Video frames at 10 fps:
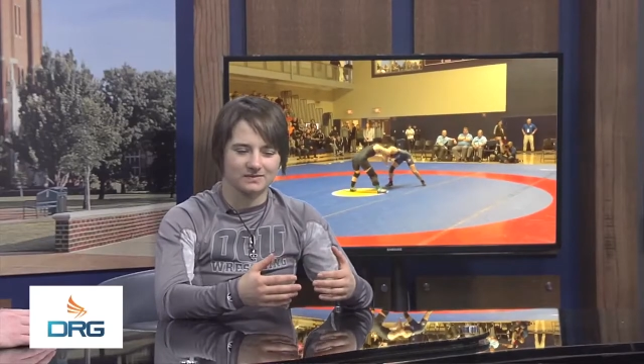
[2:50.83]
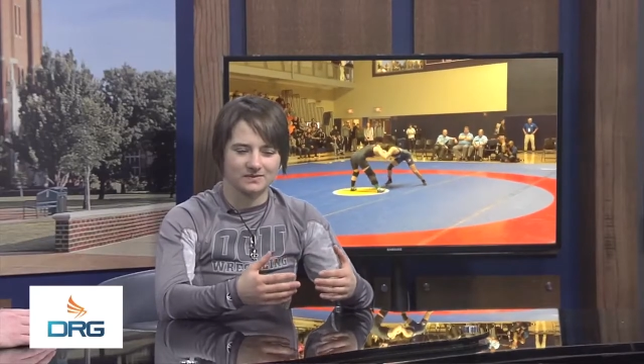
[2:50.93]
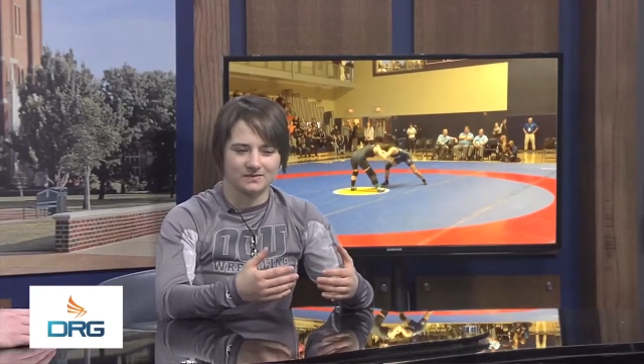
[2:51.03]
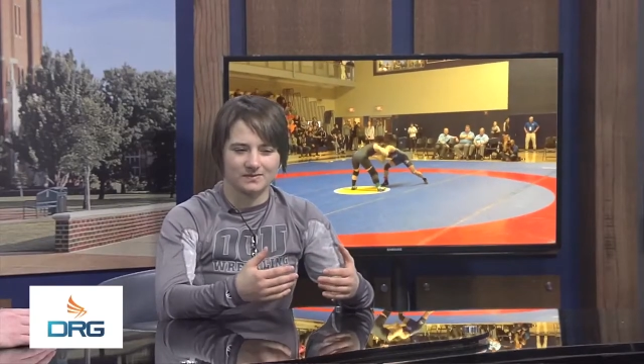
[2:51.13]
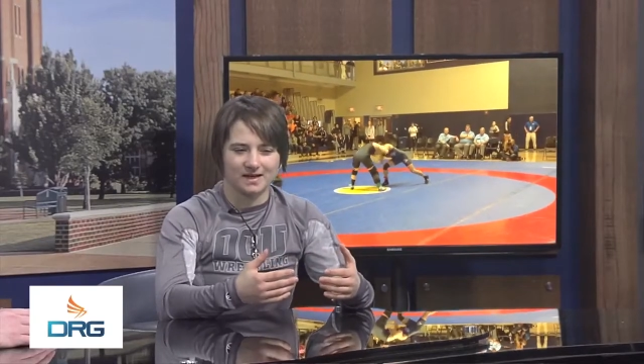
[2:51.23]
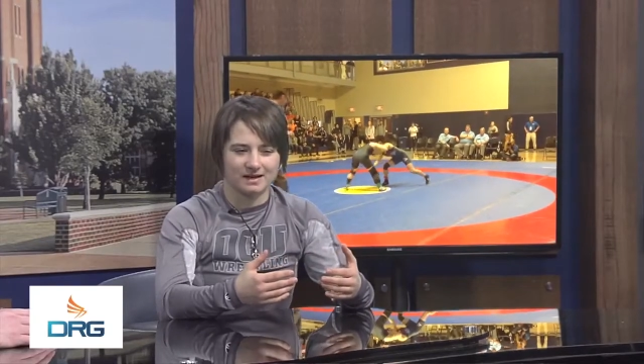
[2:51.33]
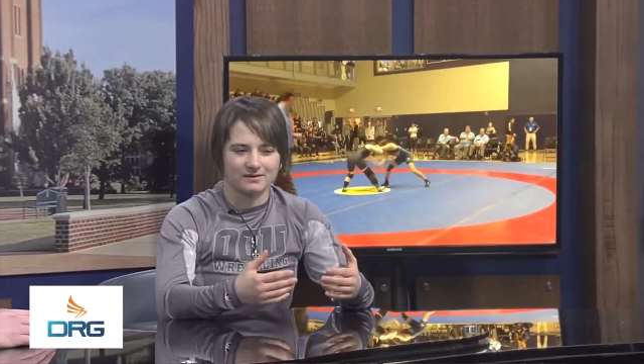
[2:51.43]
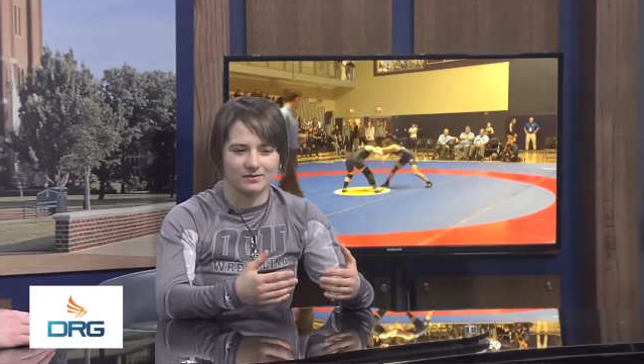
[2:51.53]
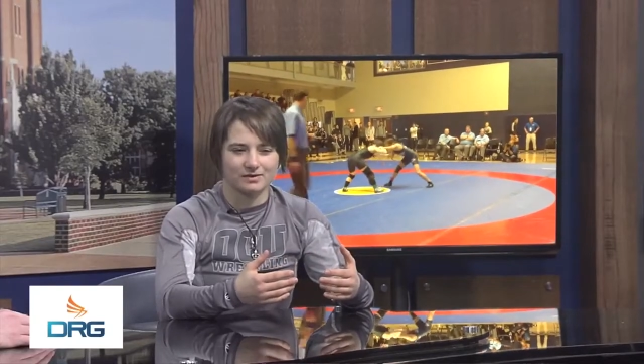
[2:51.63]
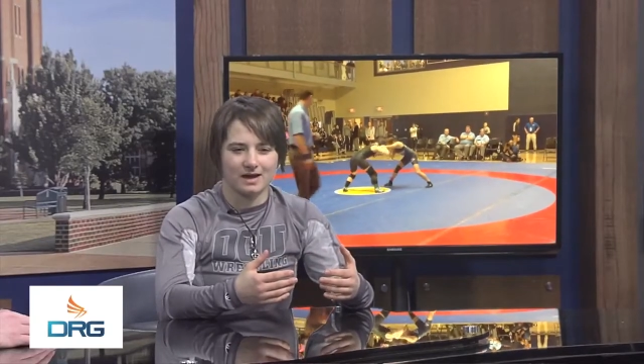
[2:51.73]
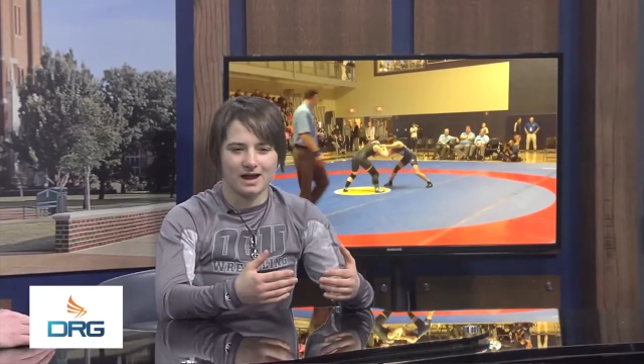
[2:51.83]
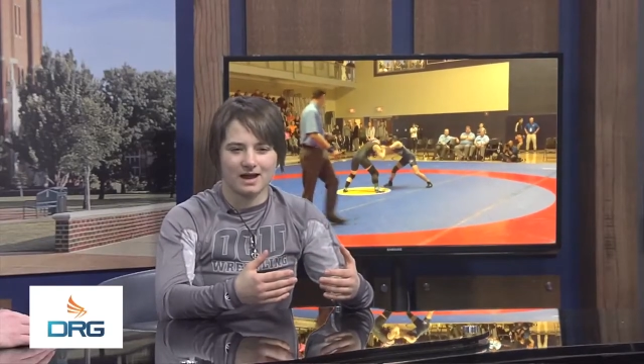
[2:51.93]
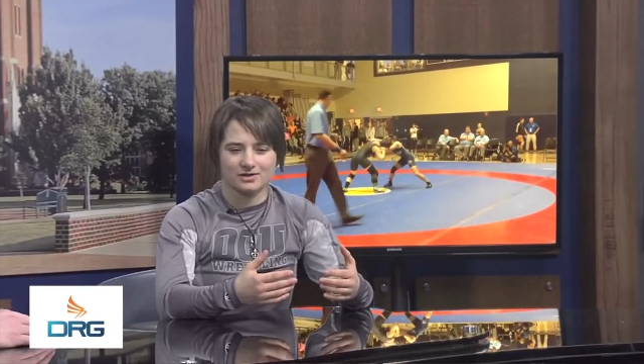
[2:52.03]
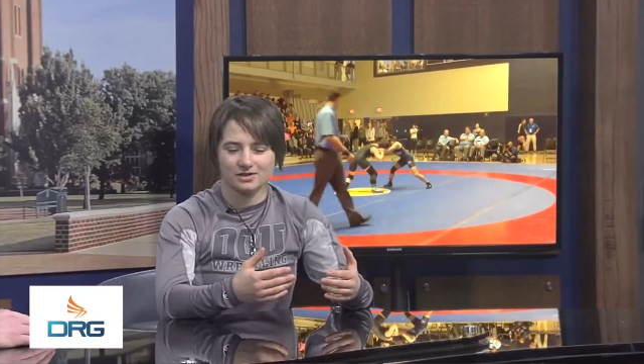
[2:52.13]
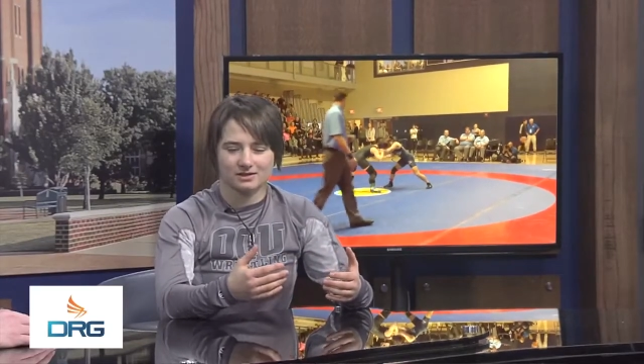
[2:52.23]
but for me, I never
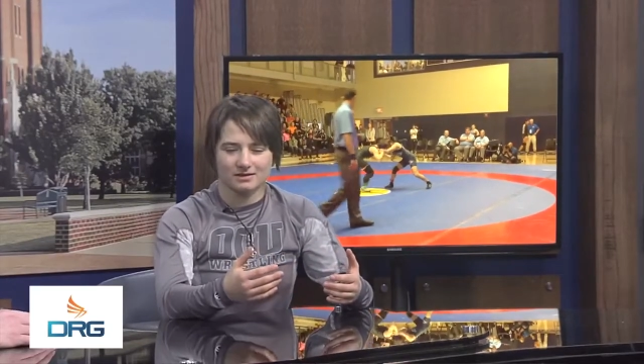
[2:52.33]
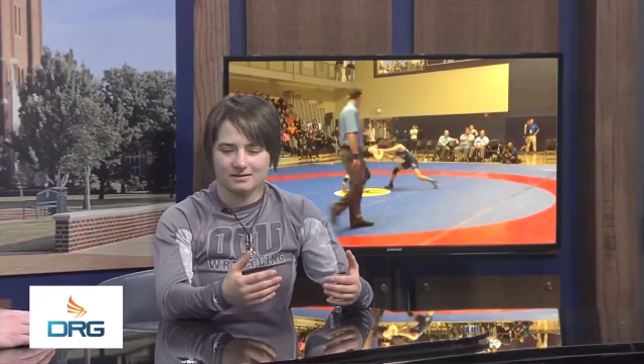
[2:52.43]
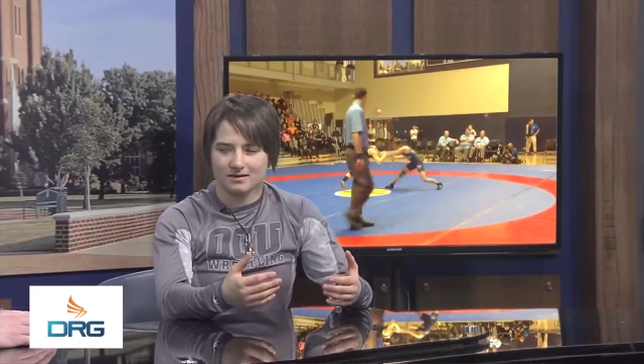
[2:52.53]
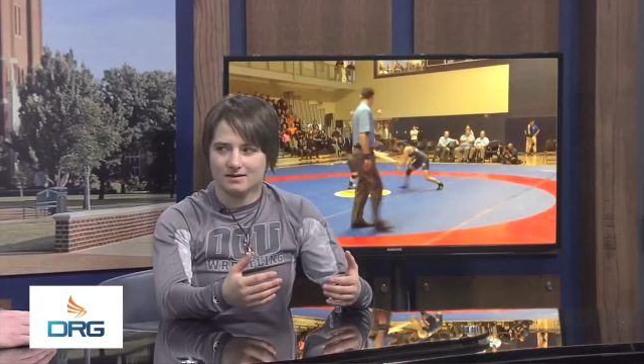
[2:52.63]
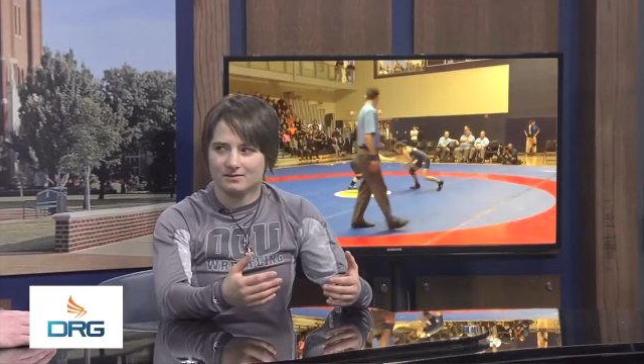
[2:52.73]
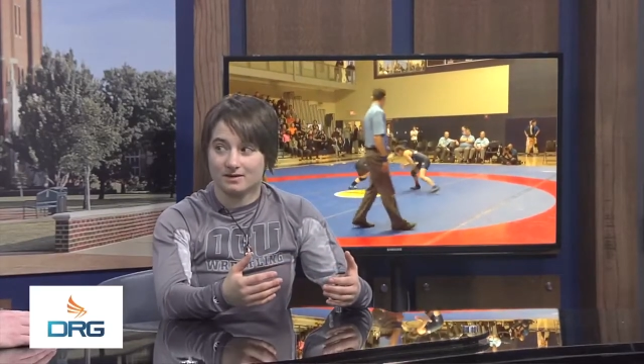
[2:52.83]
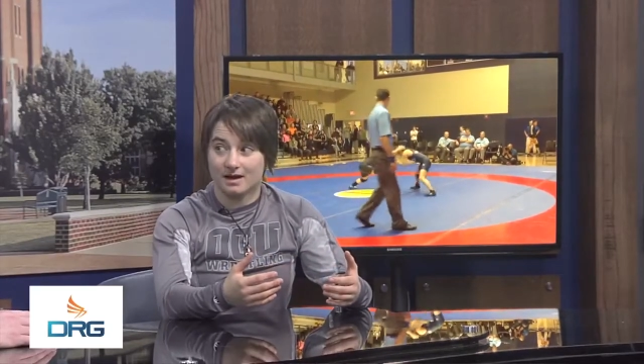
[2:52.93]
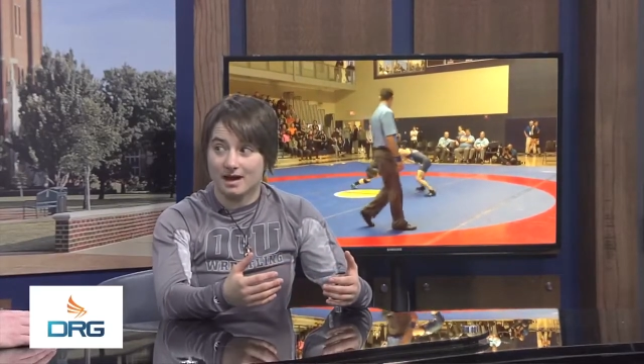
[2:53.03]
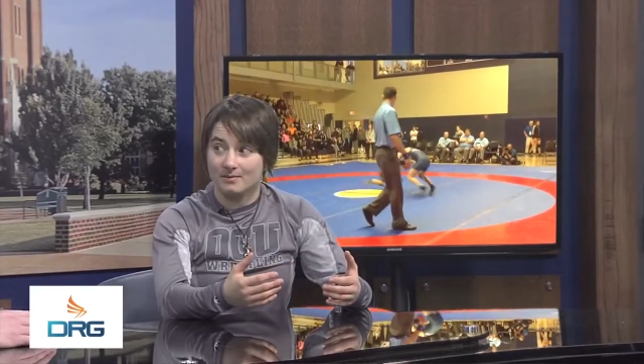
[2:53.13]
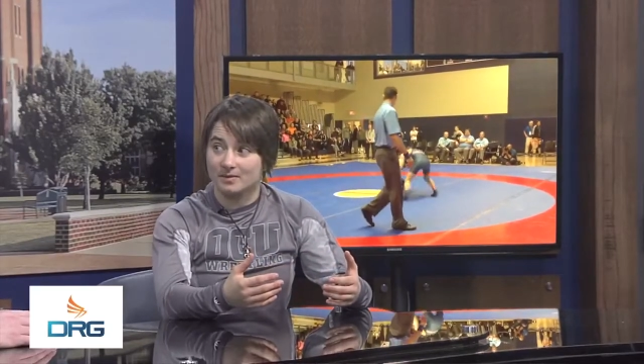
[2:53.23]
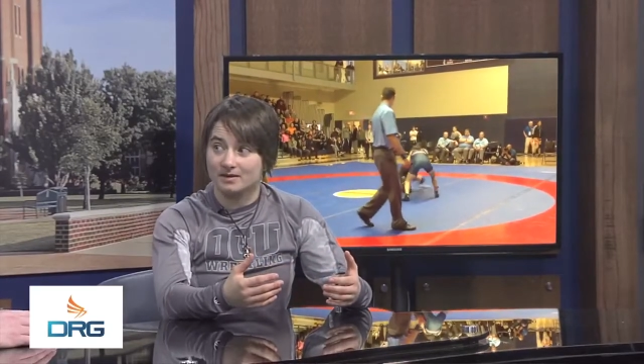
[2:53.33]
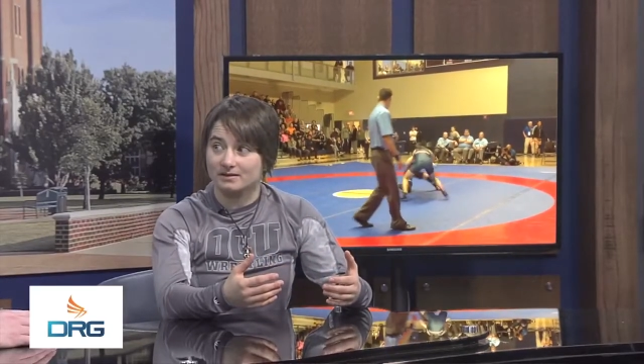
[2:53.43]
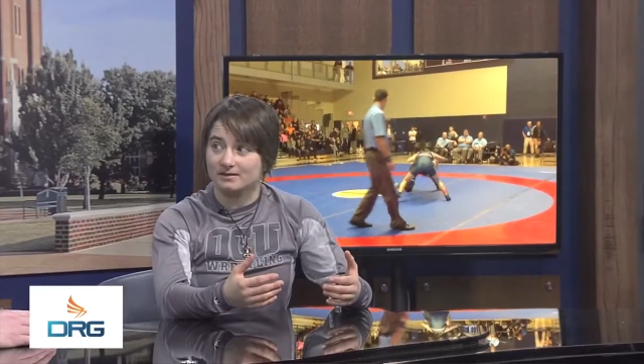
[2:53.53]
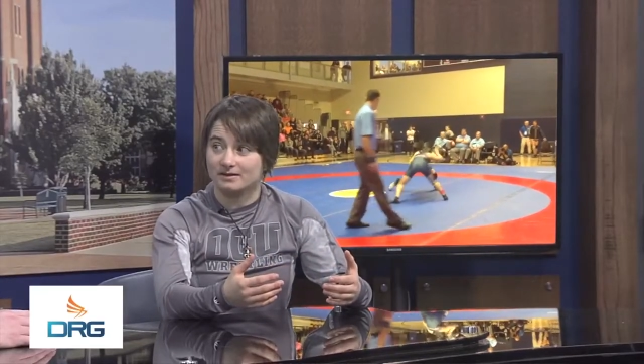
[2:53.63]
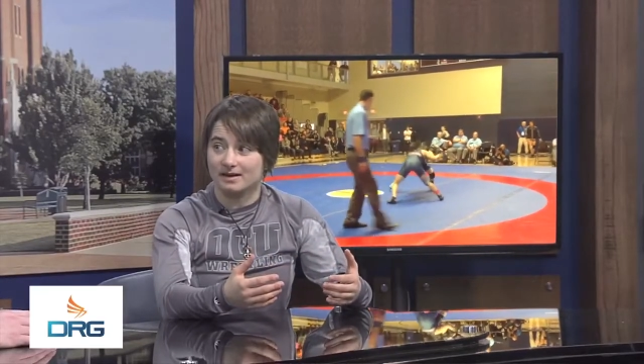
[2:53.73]
actually thought it would
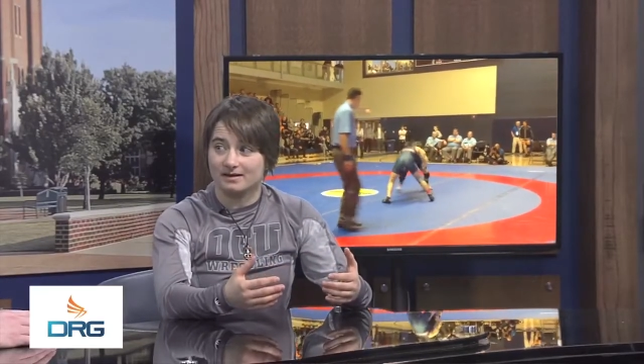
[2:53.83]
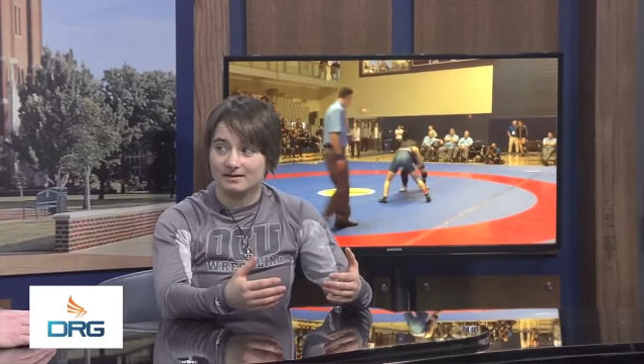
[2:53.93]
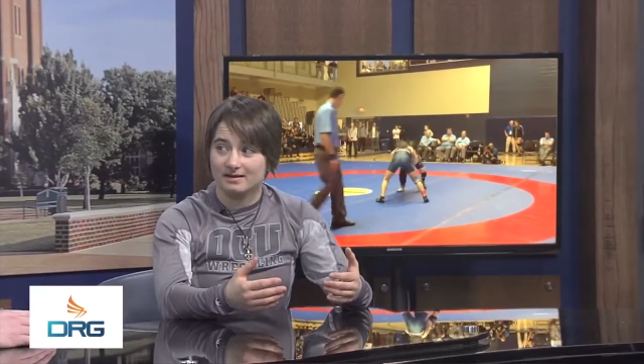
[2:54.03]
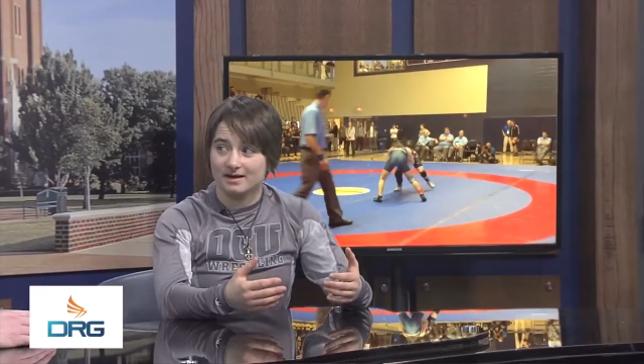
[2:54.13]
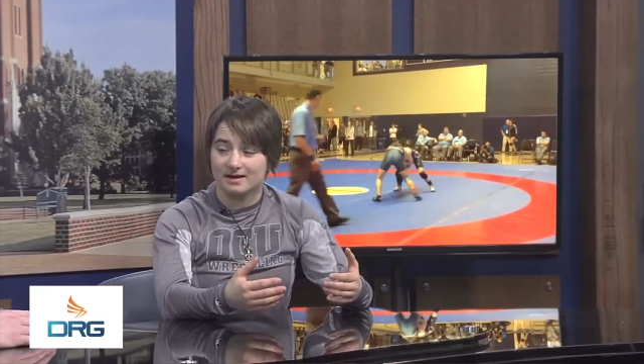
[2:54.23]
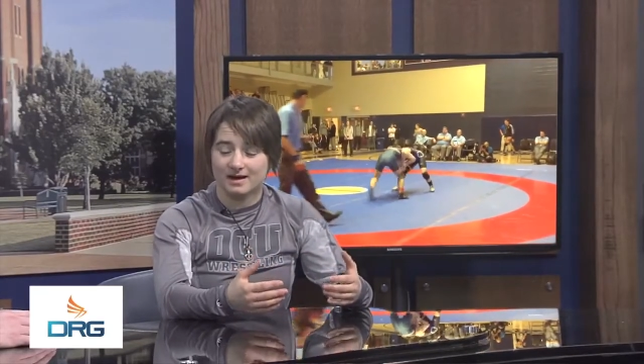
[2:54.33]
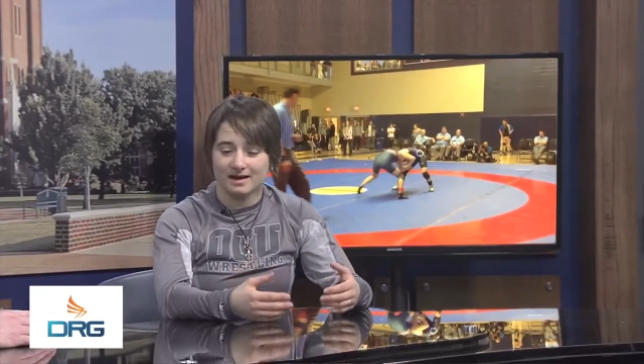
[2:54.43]
happen, kind of thing.